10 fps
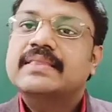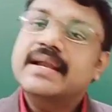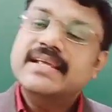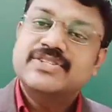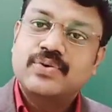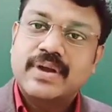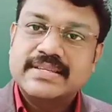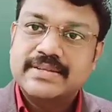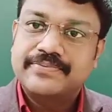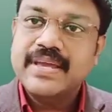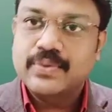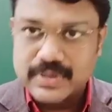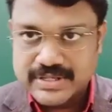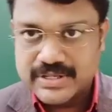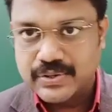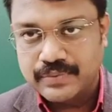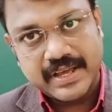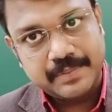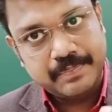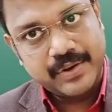that is known as the frequency of
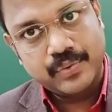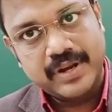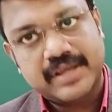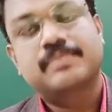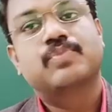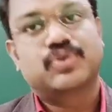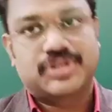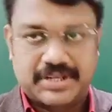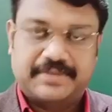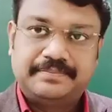that periodic motion.